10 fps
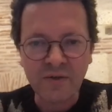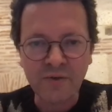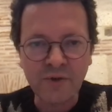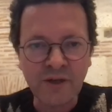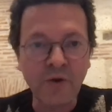
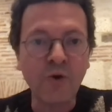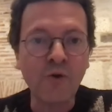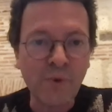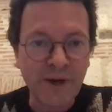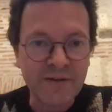you can
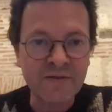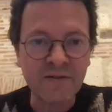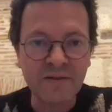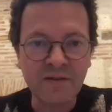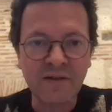
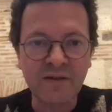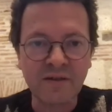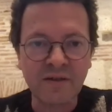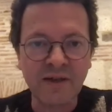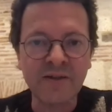always
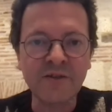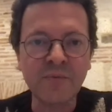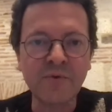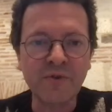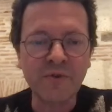end
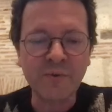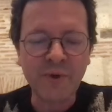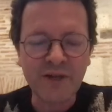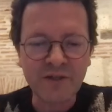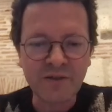up with an
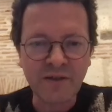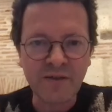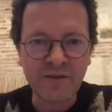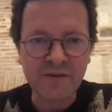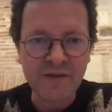equation
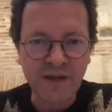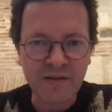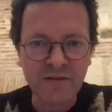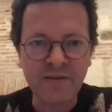that does that.